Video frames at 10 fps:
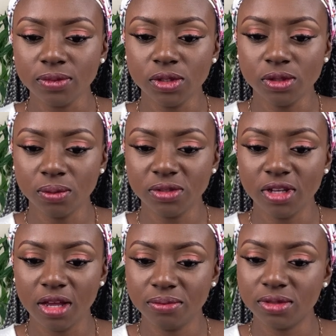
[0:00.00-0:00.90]

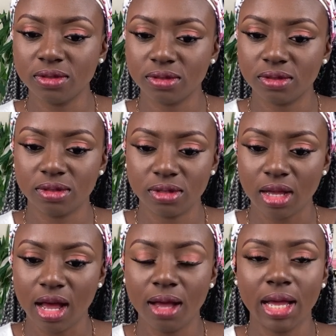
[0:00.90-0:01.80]
sometimes,
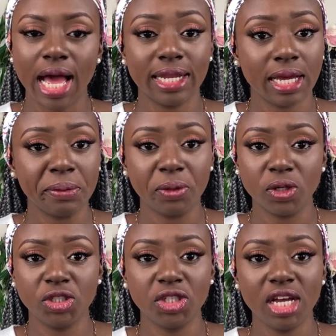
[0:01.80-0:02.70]
and I
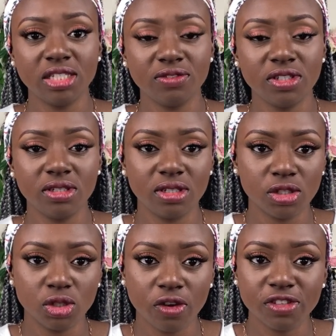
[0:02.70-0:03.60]
apologize if this is a
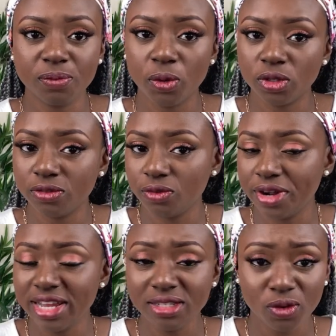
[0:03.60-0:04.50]
soft spot for
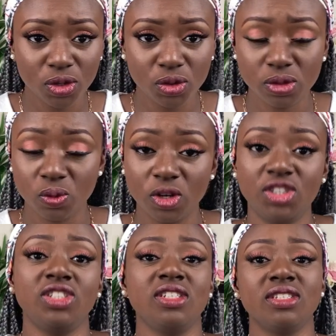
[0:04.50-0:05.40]
anyone who is
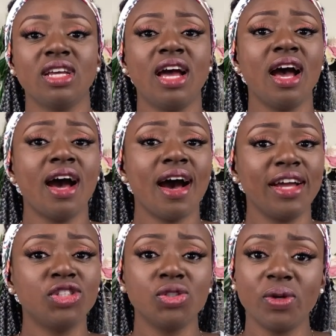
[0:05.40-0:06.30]
watching this,
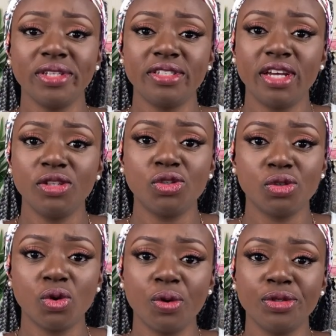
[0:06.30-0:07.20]
I do not intend
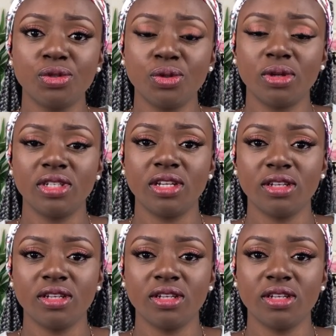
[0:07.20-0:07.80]
to go into